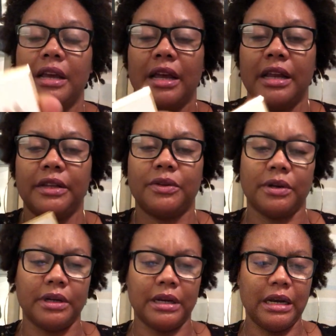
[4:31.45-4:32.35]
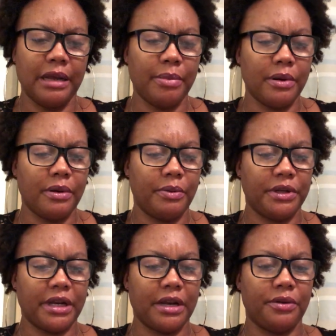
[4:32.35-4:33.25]
And it's got a label
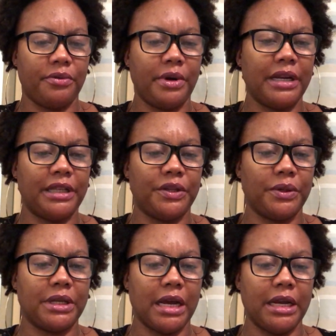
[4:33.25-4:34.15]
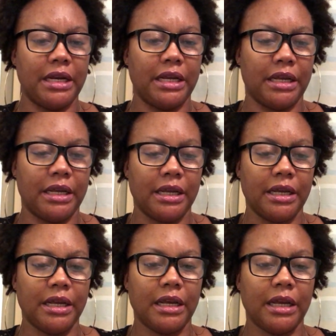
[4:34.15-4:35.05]
which I cannot read, too tiny
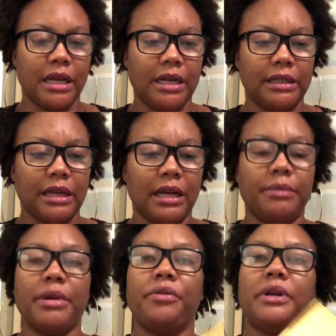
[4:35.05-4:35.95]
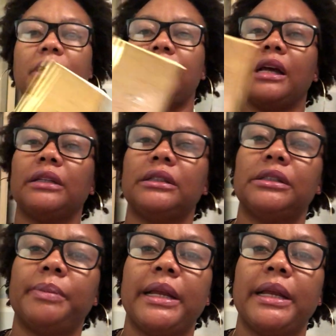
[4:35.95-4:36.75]
unless I had my reading glasses.